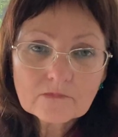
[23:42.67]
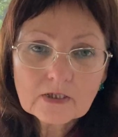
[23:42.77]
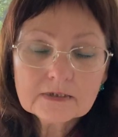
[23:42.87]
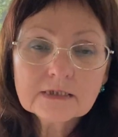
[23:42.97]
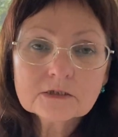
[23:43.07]

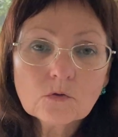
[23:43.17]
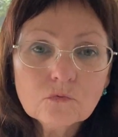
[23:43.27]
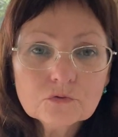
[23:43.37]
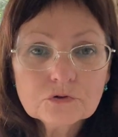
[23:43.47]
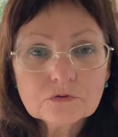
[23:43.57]
That's
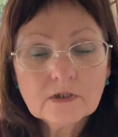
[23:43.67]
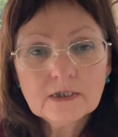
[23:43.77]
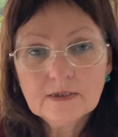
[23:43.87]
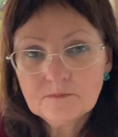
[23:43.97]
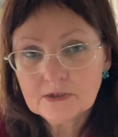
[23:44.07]
also
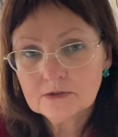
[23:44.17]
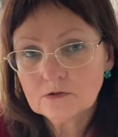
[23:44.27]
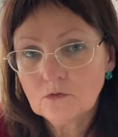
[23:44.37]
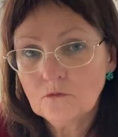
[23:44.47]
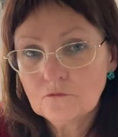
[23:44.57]
element
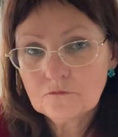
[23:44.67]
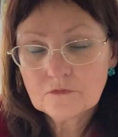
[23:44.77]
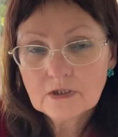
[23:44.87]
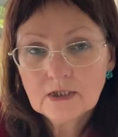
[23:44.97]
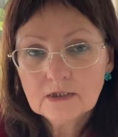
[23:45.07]
of
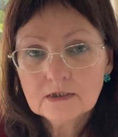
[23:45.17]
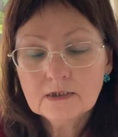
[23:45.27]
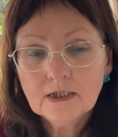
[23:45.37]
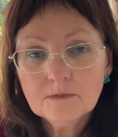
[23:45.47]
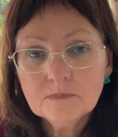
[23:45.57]

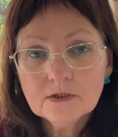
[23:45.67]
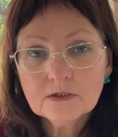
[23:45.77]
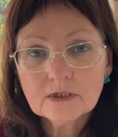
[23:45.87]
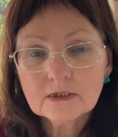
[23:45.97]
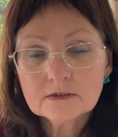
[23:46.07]
gaming
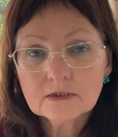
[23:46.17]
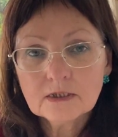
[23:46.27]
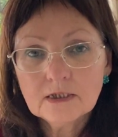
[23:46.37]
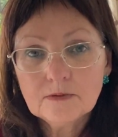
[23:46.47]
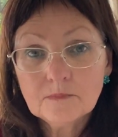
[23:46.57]
and
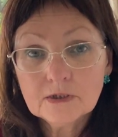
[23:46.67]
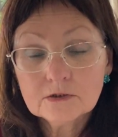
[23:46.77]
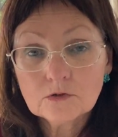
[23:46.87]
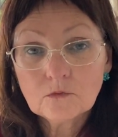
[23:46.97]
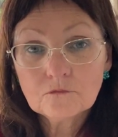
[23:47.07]

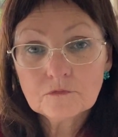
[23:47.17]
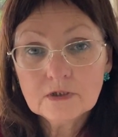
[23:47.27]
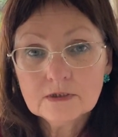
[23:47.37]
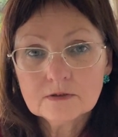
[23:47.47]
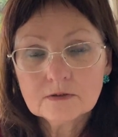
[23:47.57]
element of
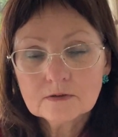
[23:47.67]
it,